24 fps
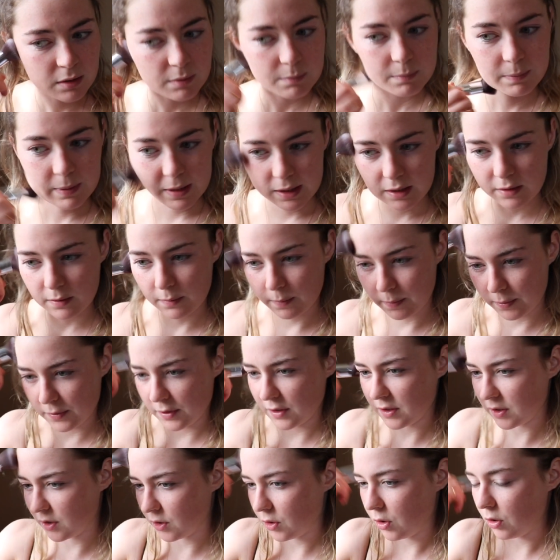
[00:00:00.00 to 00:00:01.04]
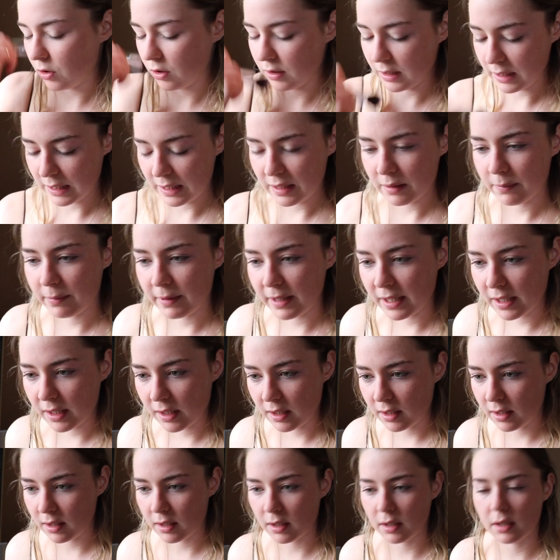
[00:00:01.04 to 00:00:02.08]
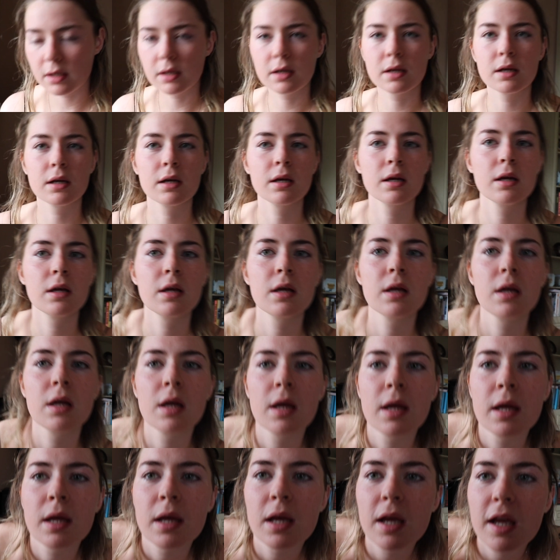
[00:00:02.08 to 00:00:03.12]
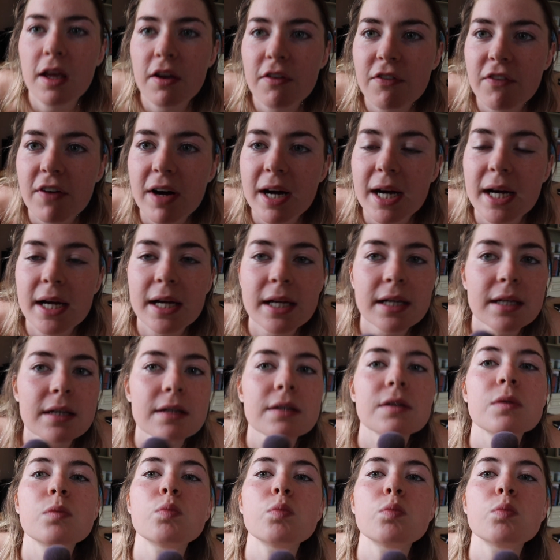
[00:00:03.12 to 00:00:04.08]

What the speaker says: pick up the colour a little bit. If I